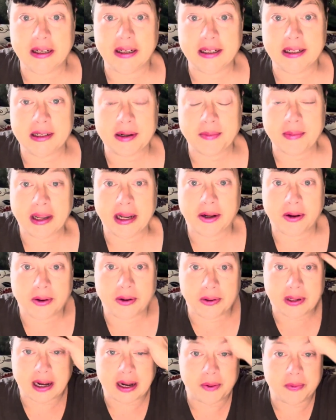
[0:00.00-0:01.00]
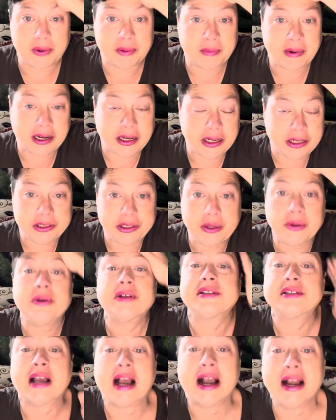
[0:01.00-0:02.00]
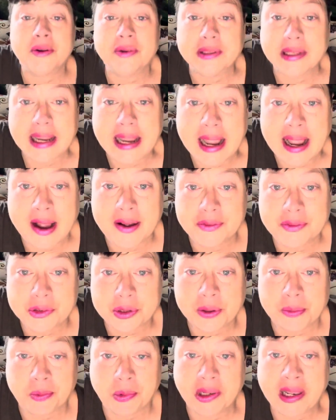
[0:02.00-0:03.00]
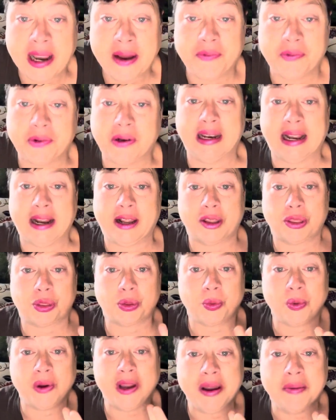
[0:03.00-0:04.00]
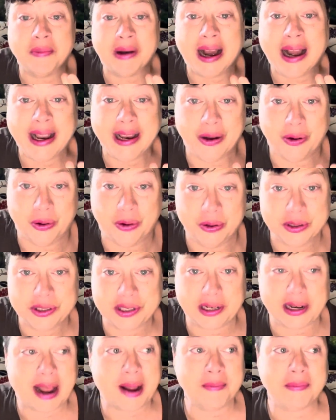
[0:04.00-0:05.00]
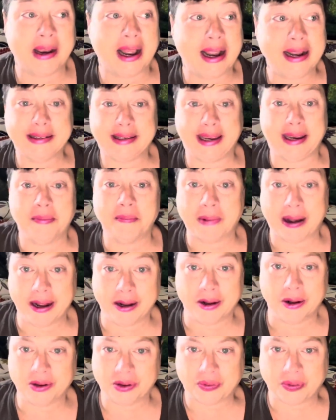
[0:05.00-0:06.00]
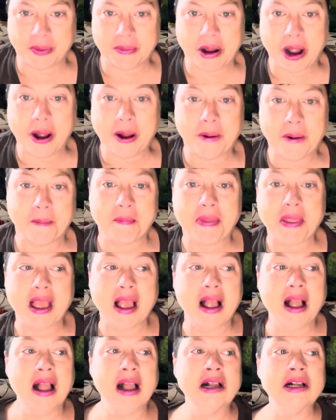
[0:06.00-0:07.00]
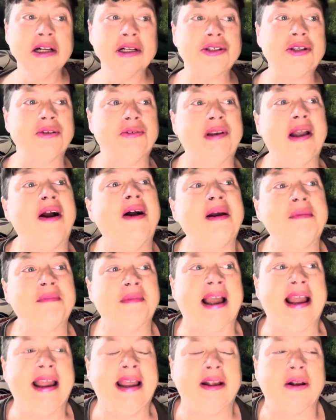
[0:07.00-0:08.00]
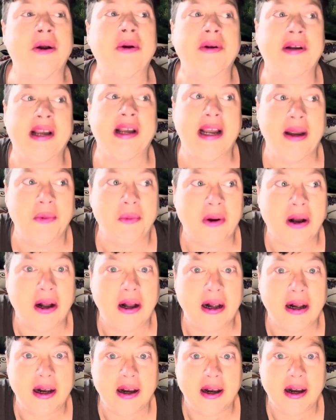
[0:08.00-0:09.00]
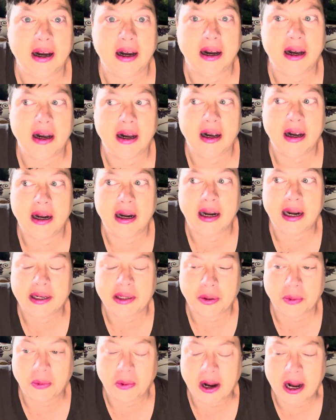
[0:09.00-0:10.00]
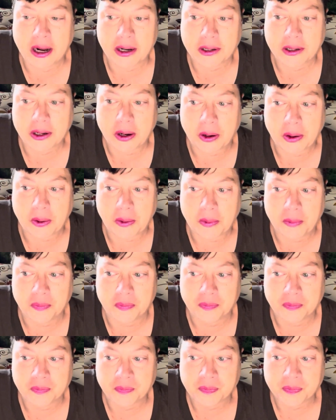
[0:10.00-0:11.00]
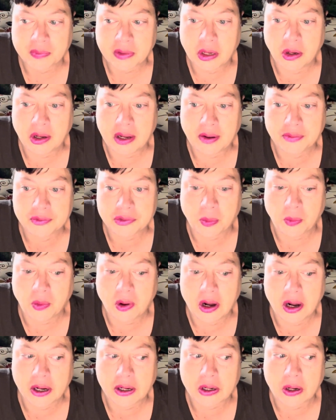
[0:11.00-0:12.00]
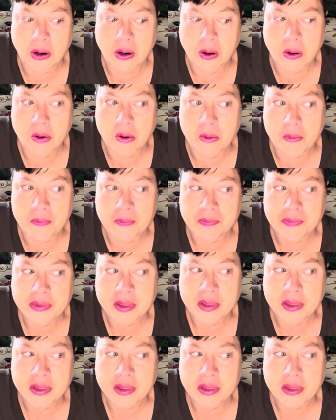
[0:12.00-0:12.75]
And I'm like, oh God, what am I going to do? Because I only have AAA for like 3 miles and I'm 19 miles from home. So now I'm like, okay, well, I can walk home. I'll have to walk home.